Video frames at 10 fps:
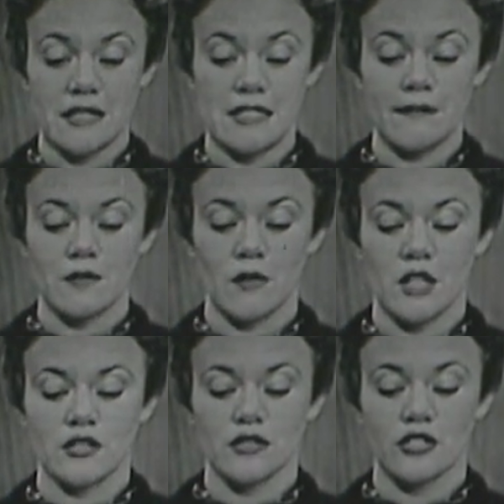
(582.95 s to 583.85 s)
even
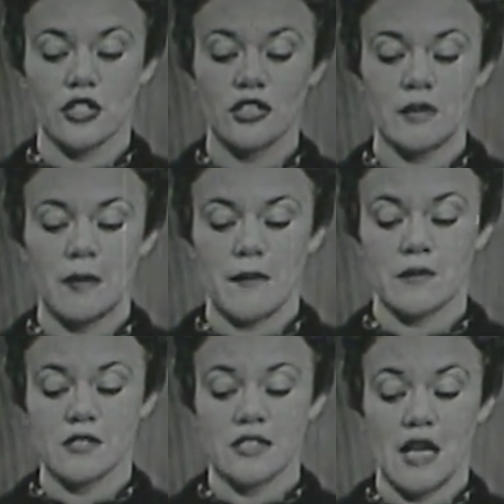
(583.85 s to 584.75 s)
want to turn the
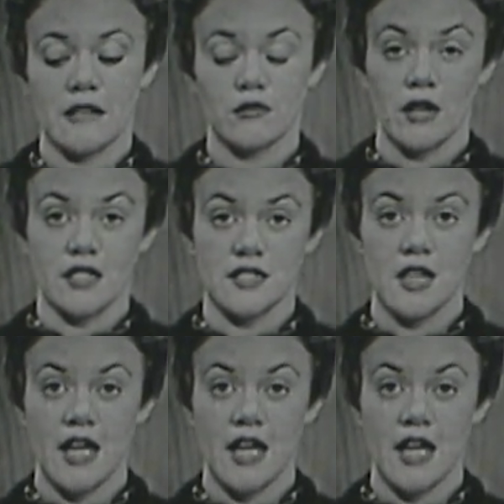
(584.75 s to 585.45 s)
paper sideways